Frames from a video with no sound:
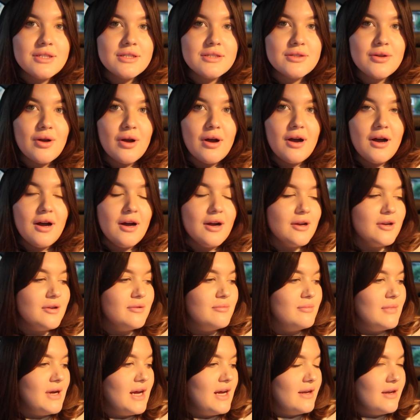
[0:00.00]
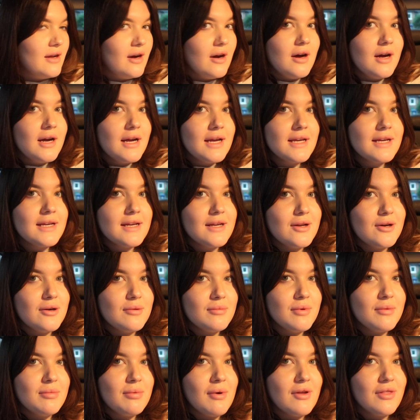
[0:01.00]
Just got home, and I
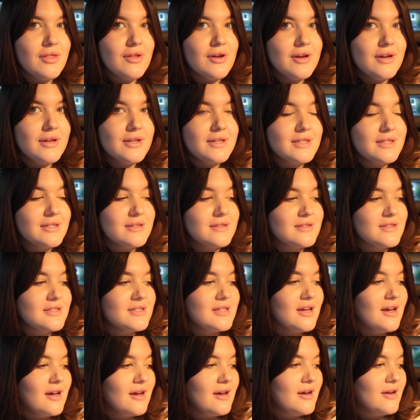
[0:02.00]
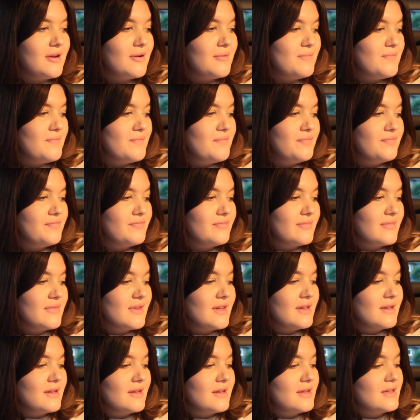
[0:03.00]
cannot be bothered to
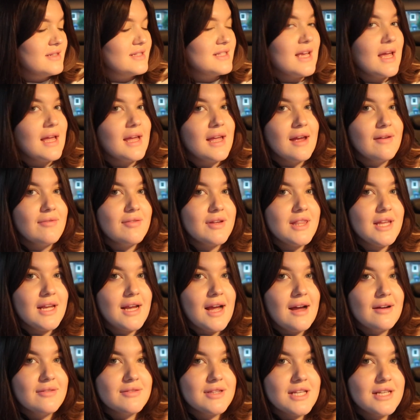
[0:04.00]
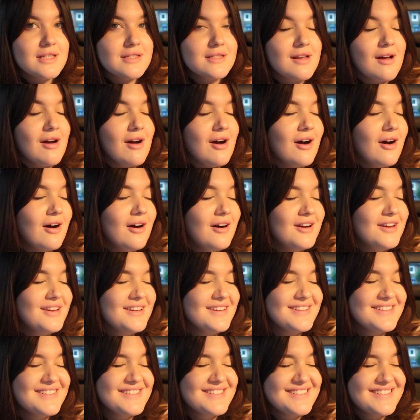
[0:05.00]
take everything out of this car.
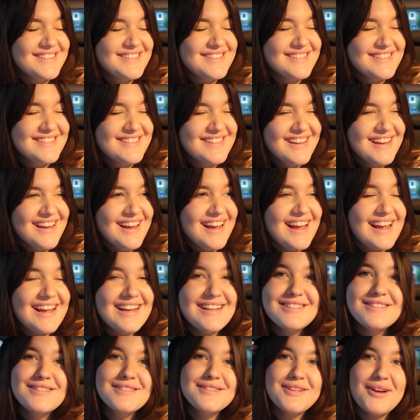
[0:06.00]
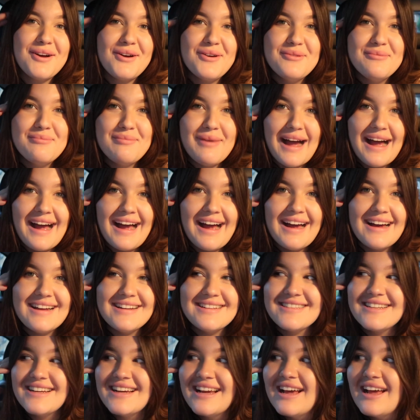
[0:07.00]
It's so
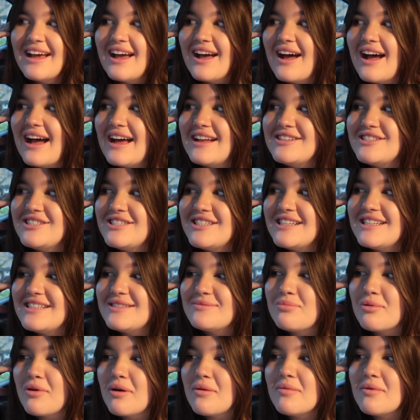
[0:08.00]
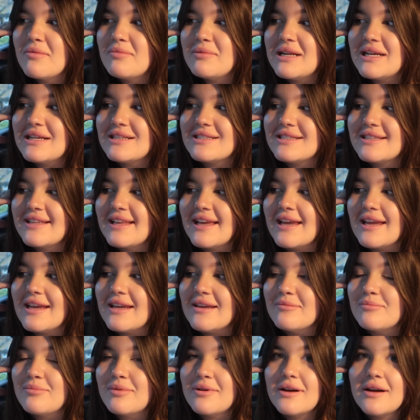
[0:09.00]
bad, and she's probably
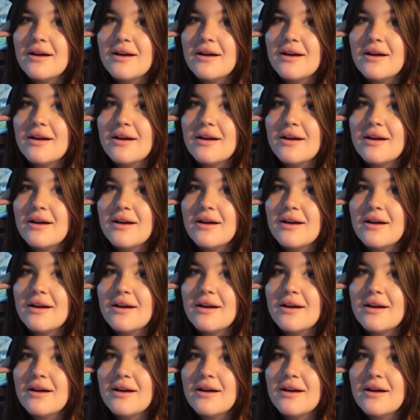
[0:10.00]
asleep.